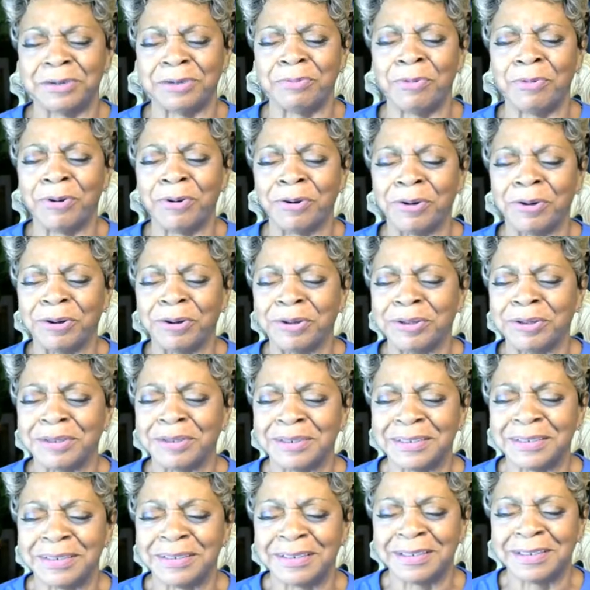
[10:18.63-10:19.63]
to your word
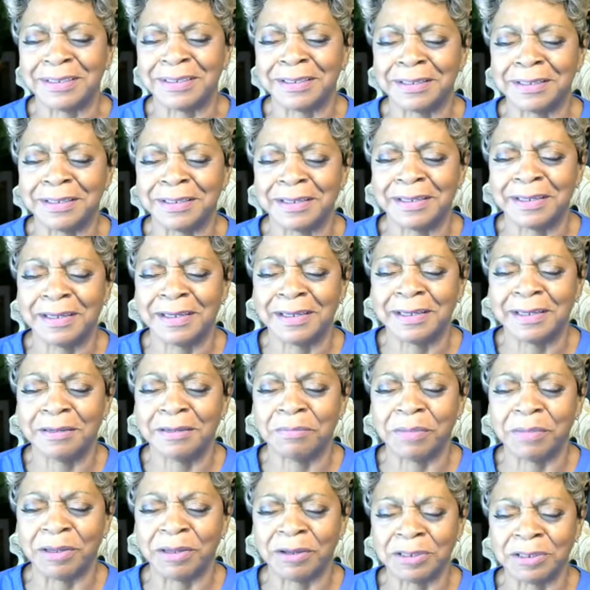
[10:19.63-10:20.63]

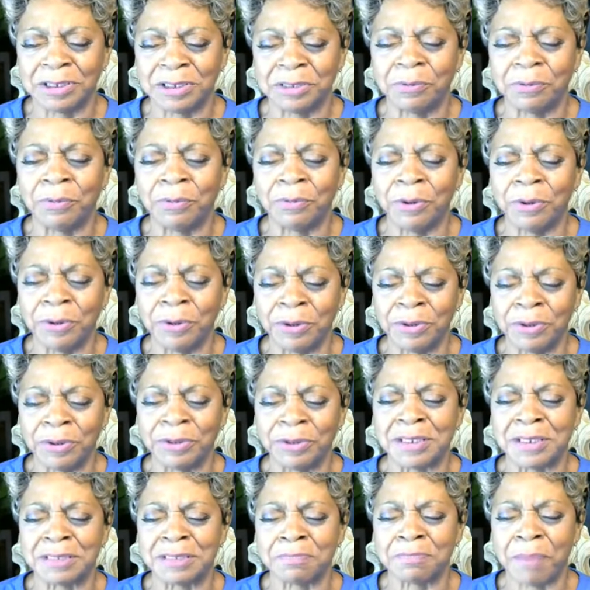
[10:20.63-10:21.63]
because your
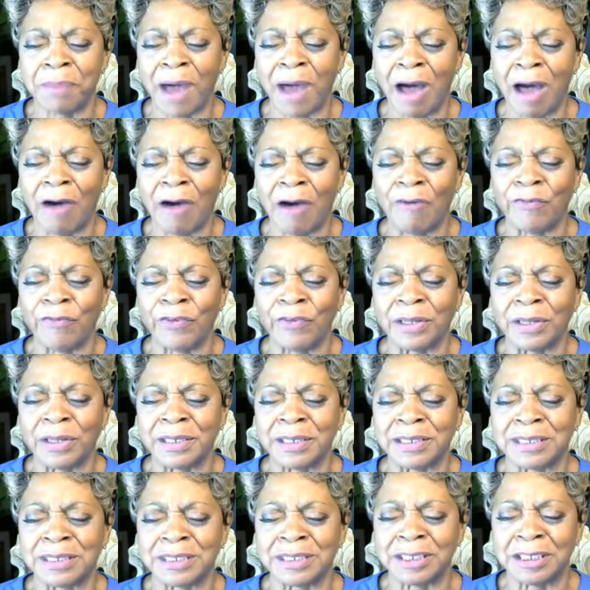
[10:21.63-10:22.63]
word is powerful.
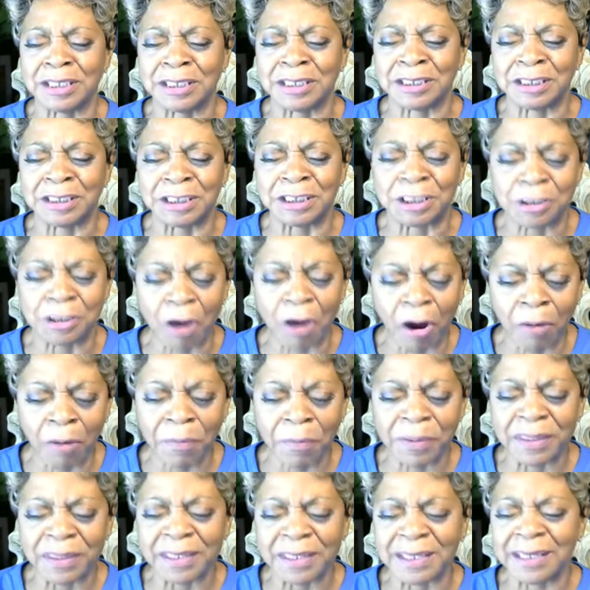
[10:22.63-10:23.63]
It's, it's
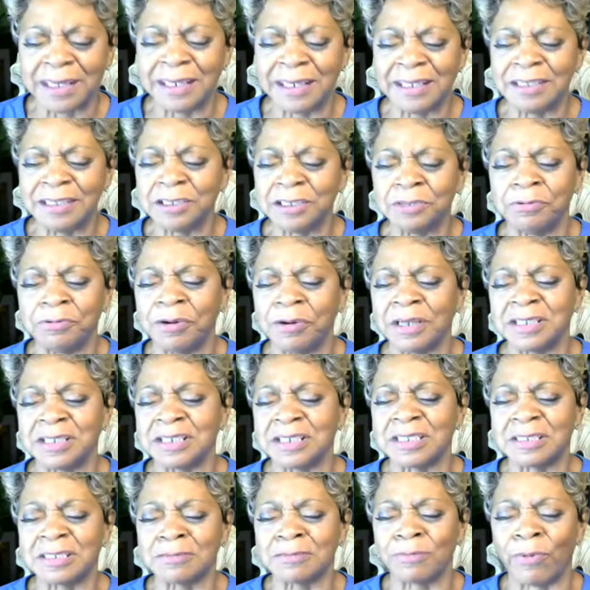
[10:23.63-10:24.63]
sharper than any
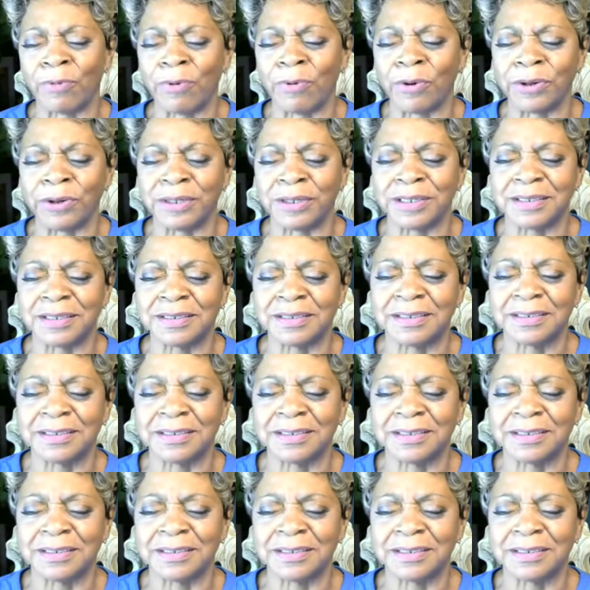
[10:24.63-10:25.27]
two-edged sword.